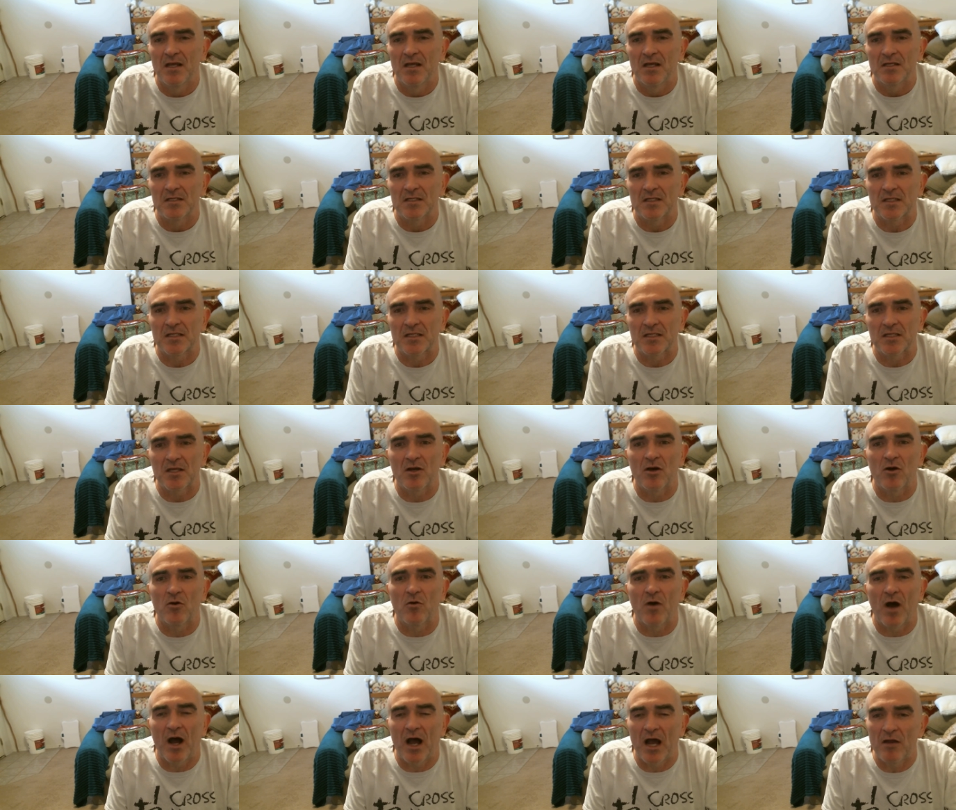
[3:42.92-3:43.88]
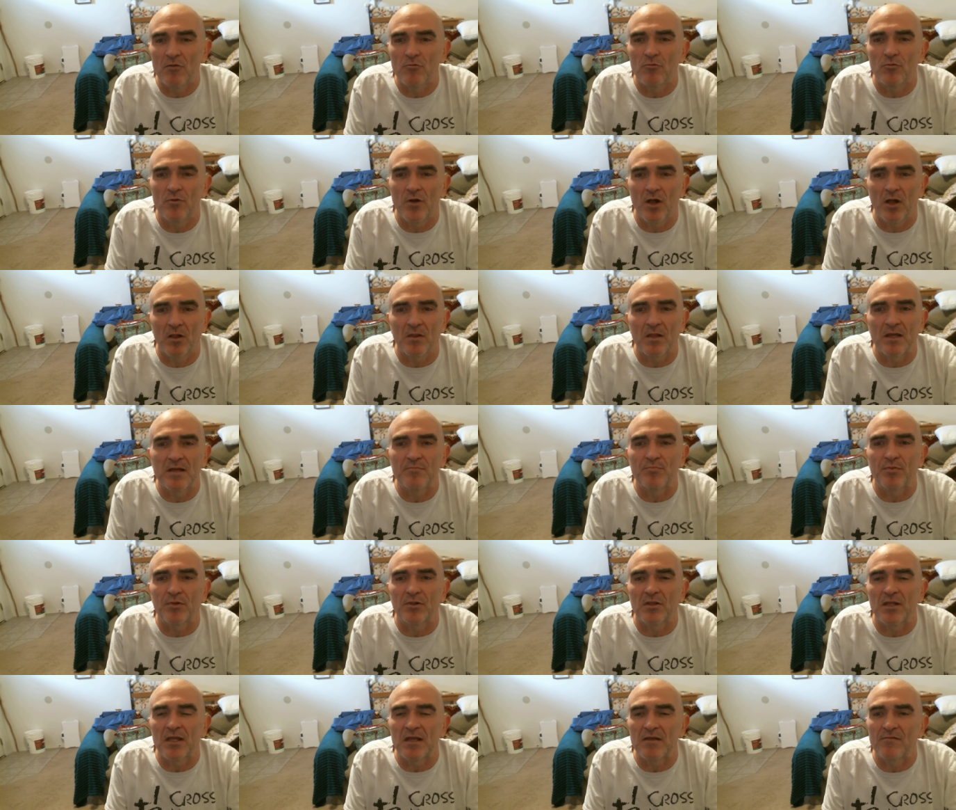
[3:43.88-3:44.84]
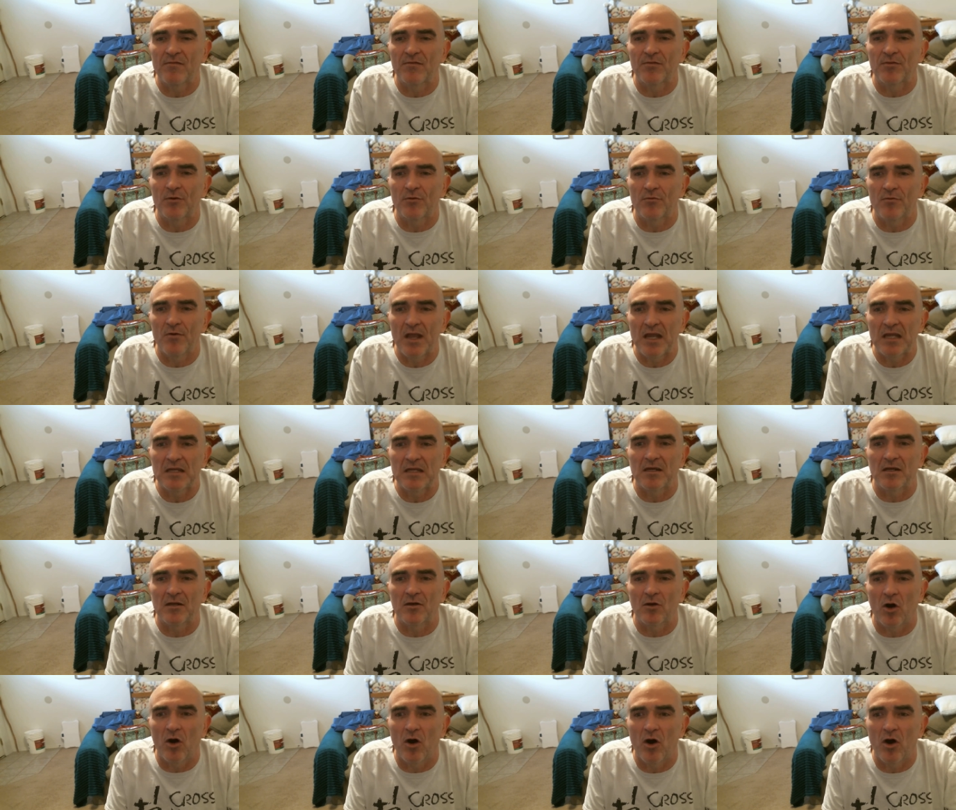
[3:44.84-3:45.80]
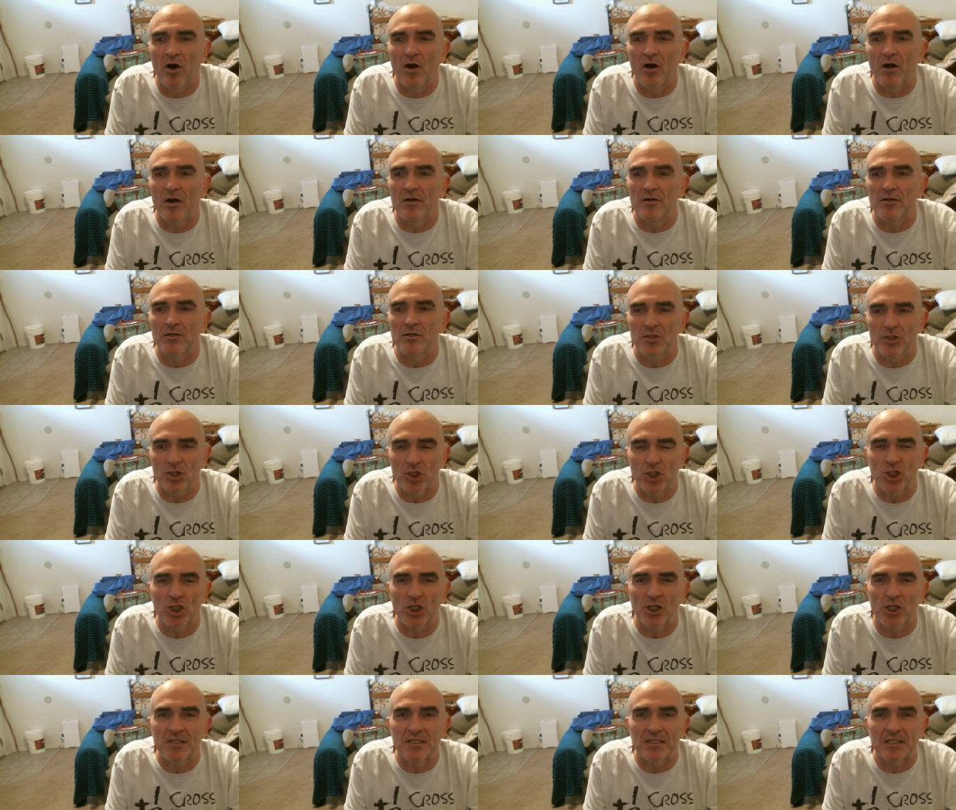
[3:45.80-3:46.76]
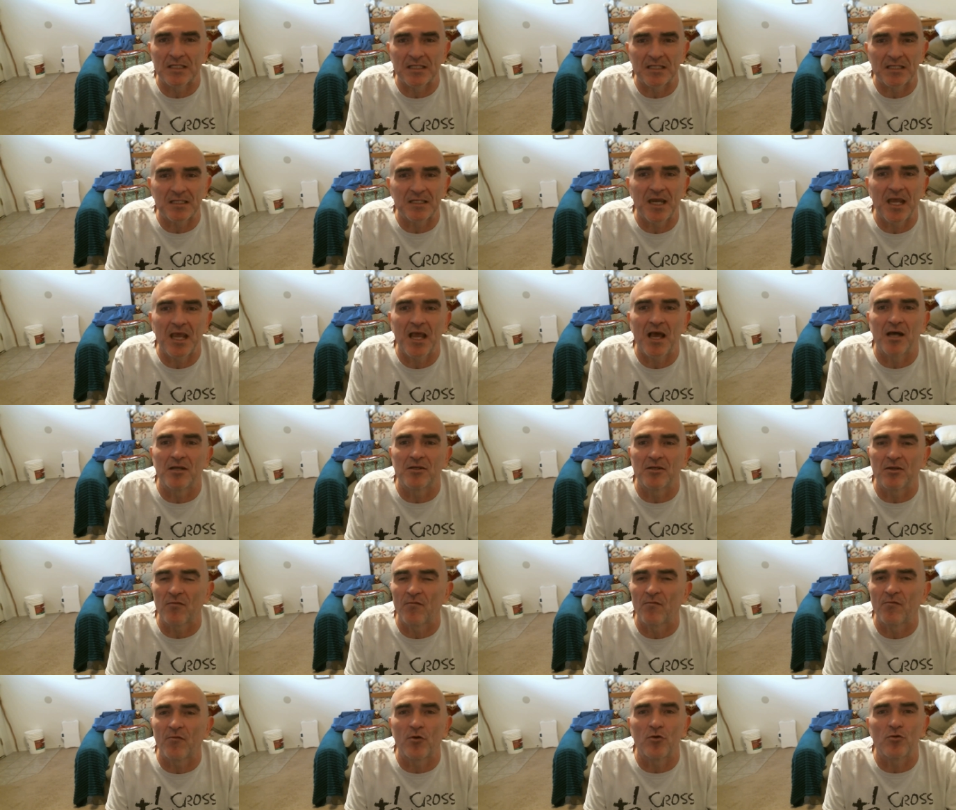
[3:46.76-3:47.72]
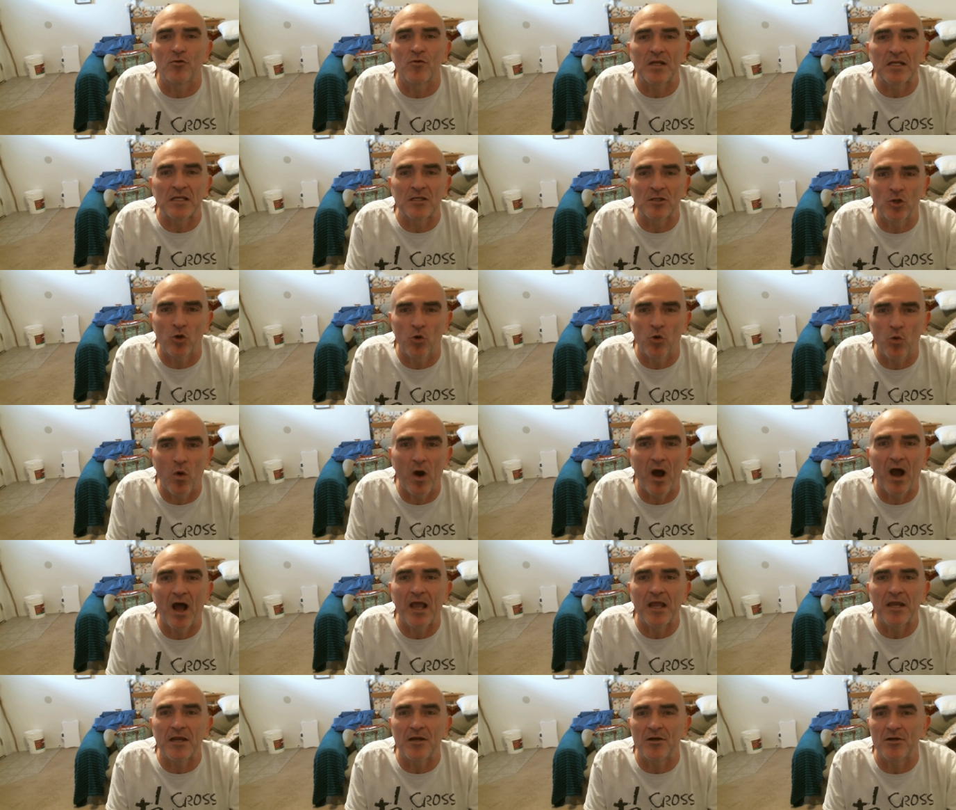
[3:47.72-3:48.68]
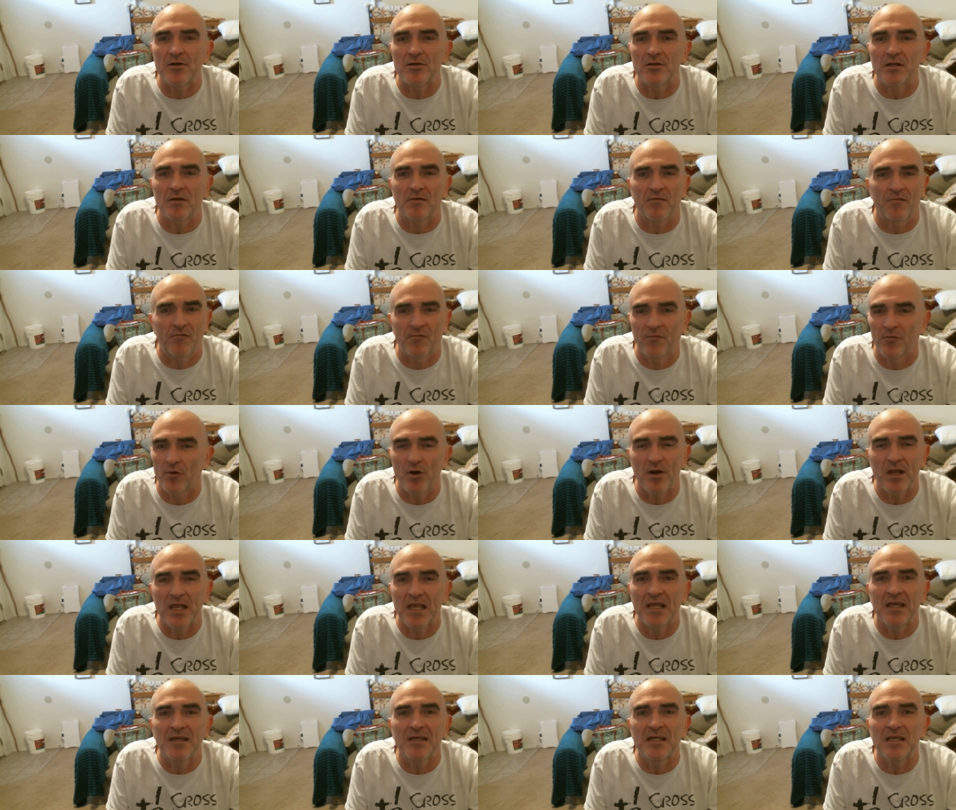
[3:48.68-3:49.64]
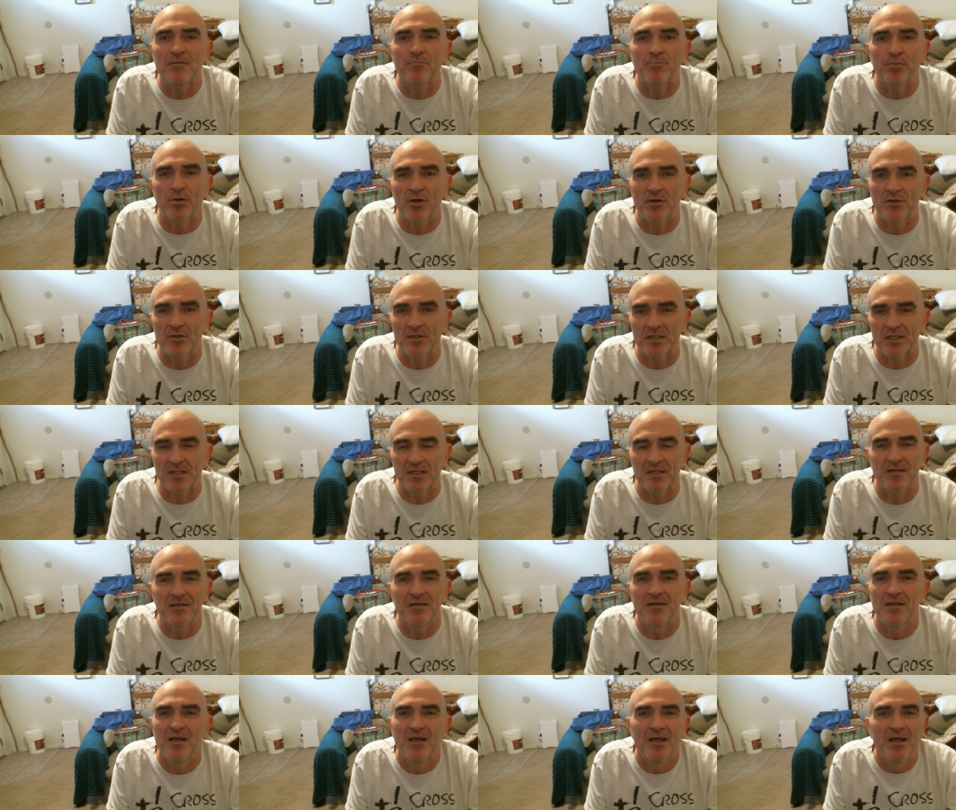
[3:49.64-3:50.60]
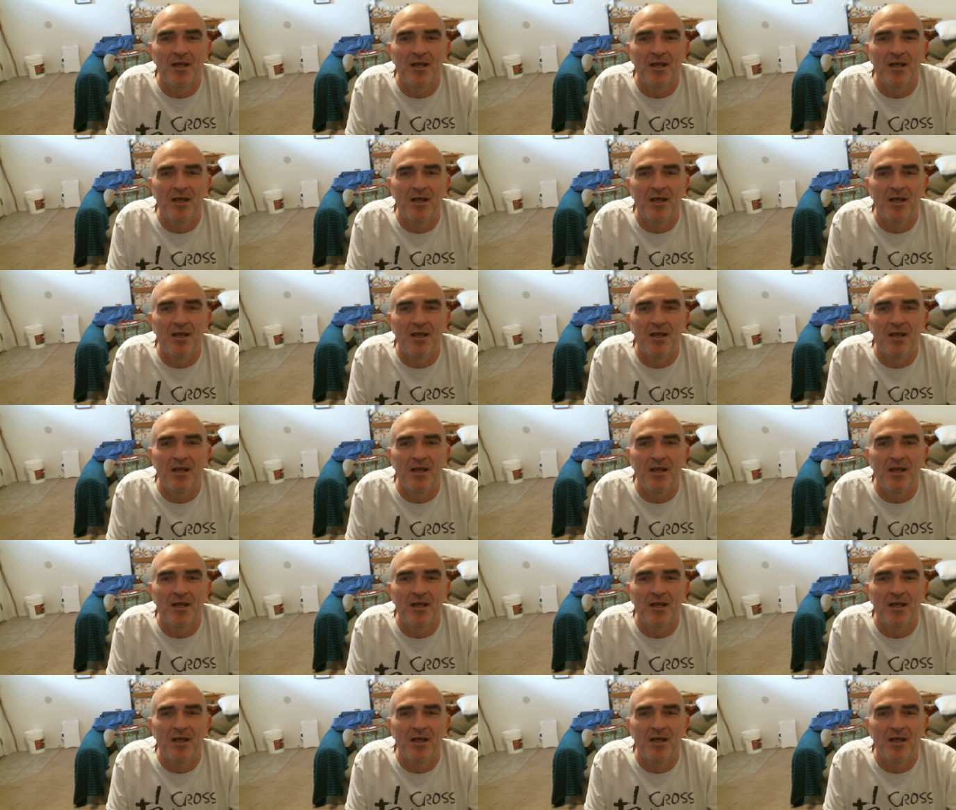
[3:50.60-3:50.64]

So I really believe the rated R should stand for required for any person